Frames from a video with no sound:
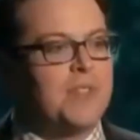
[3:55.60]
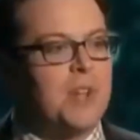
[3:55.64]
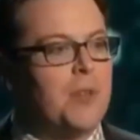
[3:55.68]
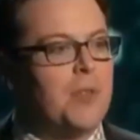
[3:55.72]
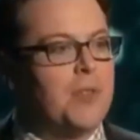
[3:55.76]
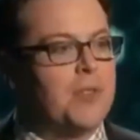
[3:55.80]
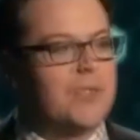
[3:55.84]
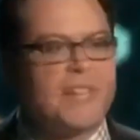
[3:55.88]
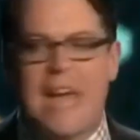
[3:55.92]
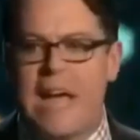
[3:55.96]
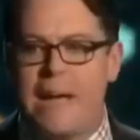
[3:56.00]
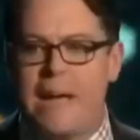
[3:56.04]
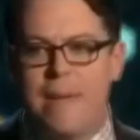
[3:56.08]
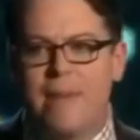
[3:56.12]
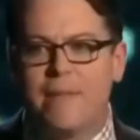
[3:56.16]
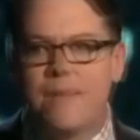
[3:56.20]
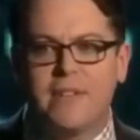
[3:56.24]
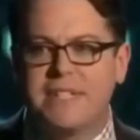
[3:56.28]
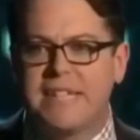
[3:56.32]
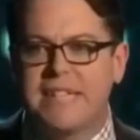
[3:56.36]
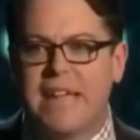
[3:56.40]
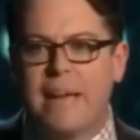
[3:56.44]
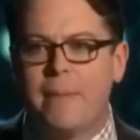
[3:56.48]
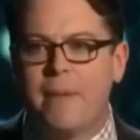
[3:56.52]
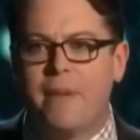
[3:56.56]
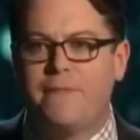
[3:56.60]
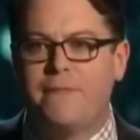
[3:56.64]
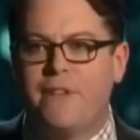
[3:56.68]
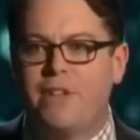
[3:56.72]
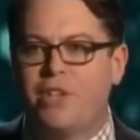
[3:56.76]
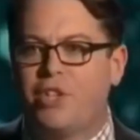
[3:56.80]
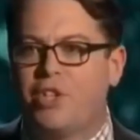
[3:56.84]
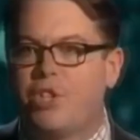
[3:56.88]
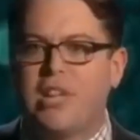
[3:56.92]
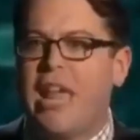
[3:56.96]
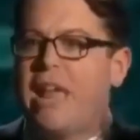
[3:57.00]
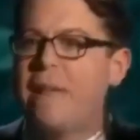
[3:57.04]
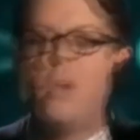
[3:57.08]
all the time. Every time I
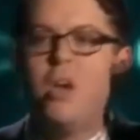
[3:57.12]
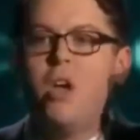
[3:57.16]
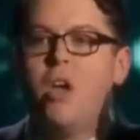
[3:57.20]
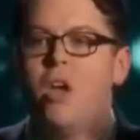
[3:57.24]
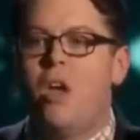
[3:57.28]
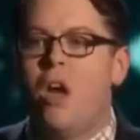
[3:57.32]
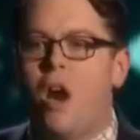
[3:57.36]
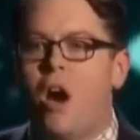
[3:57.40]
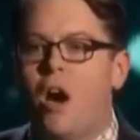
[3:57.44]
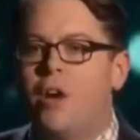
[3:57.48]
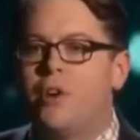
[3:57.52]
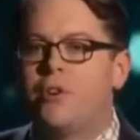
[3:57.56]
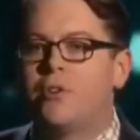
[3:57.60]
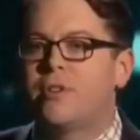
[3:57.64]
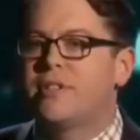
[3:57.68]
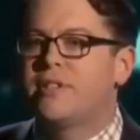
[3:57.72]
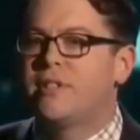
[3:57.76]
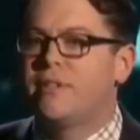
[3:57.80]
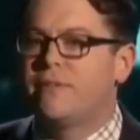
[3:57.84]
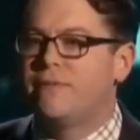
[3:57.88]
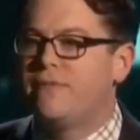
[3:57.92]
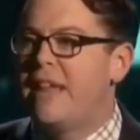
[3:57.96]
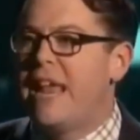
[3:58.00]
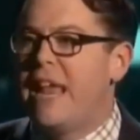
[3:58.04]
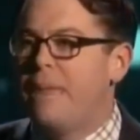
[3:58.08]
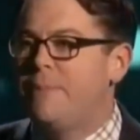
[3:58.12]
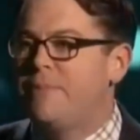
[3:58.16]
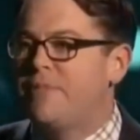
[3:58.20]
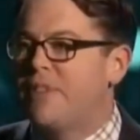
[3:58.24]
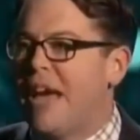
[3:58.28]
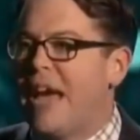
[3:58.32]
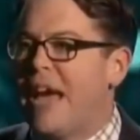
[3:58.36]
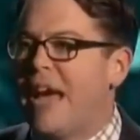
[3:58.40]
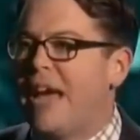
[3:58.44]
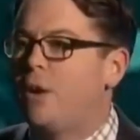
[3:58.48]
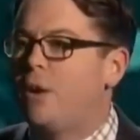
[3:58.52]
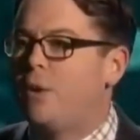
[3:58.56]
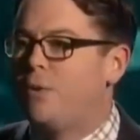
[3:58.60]
finish a game, hundreds of names
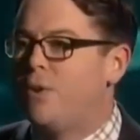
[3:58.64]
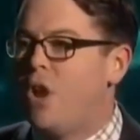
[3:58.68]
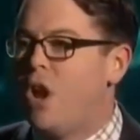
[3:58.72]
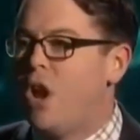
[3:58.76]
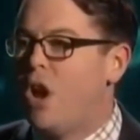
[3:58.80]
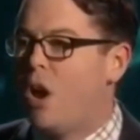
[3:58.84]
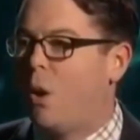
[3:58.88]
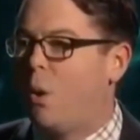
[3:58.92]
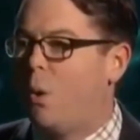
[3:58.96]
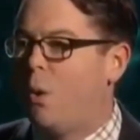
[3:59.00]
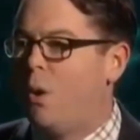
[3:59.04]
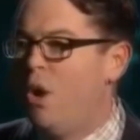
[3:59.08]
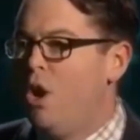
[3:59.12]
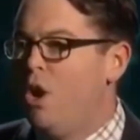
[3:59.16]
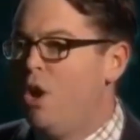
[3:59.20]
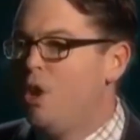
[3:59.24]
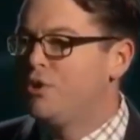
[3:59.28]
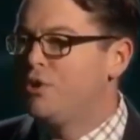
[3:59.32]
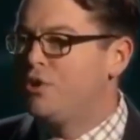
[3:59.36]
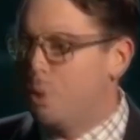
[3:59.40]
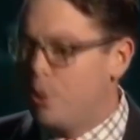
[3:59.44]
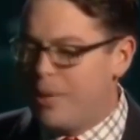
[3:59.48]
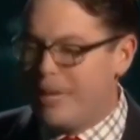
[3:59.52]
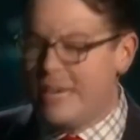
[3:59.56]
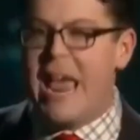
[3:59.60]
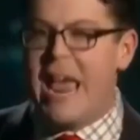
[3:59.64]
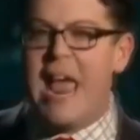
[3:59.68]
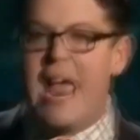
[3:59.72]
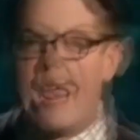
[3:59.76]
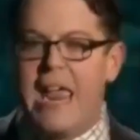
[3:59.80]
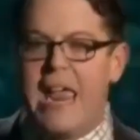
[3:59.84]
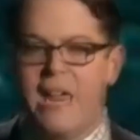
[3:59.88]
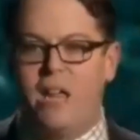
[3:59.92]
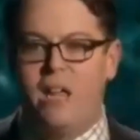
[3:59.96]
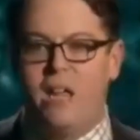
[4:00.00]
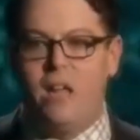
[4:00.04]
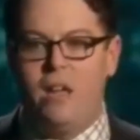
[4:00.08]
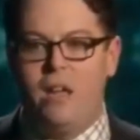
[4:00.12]
I don't know. So
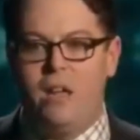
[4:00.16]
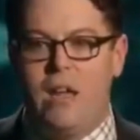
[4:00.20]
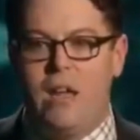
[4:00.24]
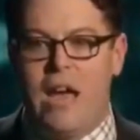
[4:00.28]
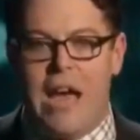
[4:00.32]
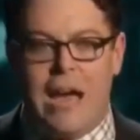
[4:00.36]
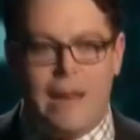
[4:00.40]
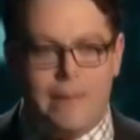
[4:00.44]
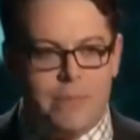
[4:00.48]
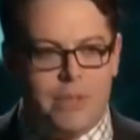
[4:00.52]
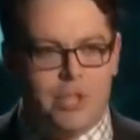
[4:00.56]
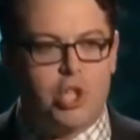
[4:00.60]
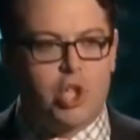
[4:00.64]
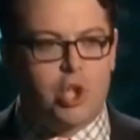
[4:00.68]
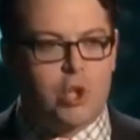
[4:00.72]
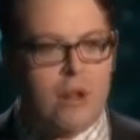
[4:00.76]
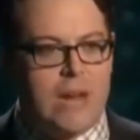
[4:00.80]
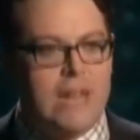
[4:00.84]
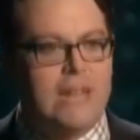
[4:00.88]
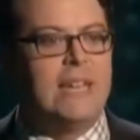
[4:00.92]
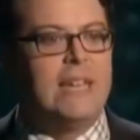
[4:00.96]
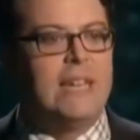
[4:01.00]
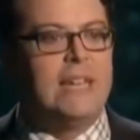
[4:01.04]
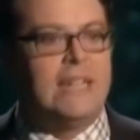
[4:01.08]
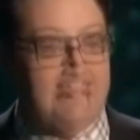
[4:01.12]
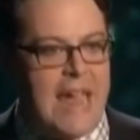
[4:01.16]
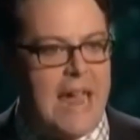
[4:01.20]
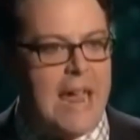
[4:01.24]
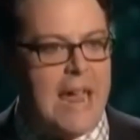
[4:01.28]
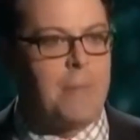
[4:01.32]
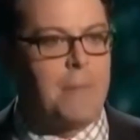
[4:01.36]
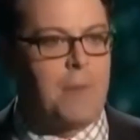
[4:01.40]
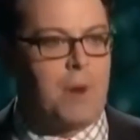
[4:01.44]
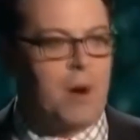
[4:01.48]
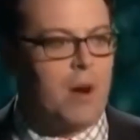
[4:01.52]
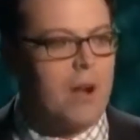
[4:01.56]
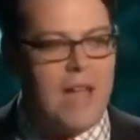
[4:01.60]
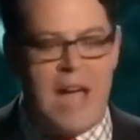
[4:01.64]
today, I'm the Trending
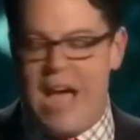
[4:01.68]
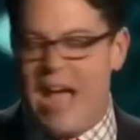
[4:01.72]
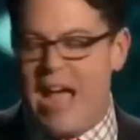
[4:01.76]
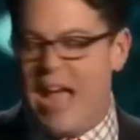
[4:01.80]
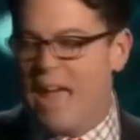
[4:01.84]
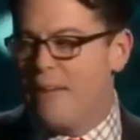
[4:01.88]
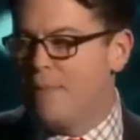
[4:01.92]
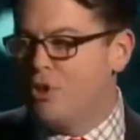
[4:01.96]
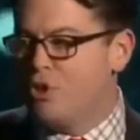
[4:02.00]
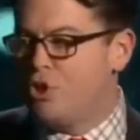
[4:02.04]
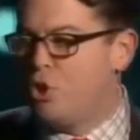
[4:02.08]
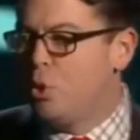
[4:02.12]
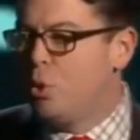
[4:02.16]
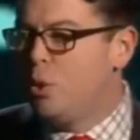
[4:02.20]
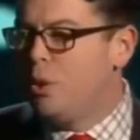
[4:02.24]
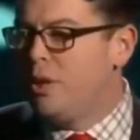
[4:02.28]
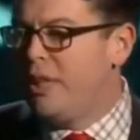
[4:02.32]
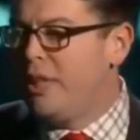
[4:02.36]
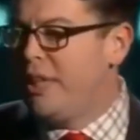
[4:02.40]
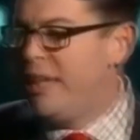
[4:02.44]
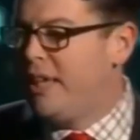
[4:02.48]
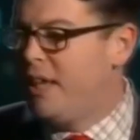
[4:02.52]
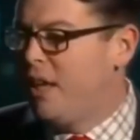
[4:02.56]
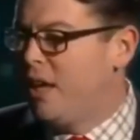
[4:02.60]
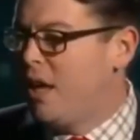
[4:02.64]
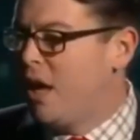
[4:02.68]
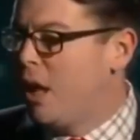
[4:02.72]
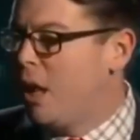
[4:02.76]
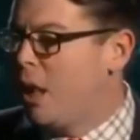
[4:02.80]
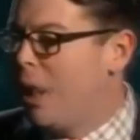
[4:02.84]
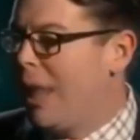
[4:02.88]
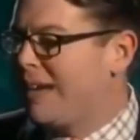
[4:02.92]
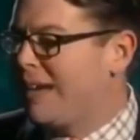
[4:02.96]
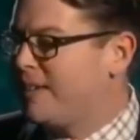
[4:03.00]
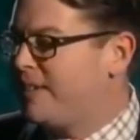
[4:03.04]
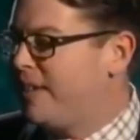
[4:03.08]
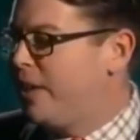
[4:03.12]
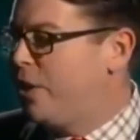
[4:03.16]
Gamer. I am a duly
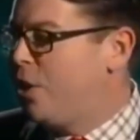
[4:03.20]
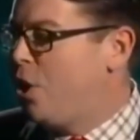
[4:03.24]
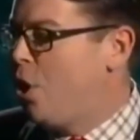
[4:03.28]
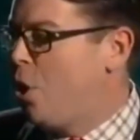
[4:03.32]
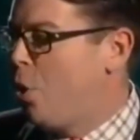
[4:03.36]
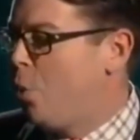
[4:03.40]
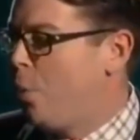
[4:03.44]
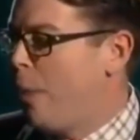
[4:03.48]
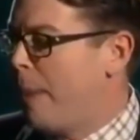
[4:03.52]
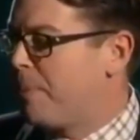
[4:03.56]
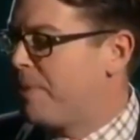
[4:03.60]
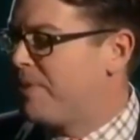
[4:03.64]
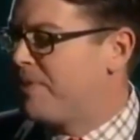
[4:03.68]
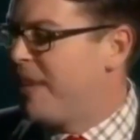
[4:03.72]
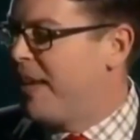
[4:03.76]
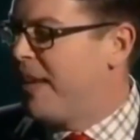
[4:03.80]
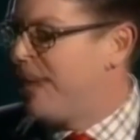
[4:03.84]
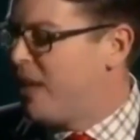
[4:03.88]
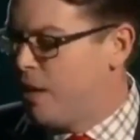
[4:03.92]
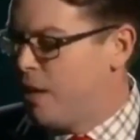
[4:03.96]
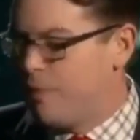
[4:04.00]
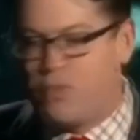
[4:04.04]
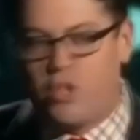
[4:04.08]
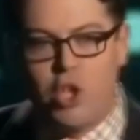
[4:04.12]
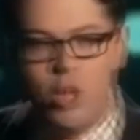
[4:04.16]
elected representative of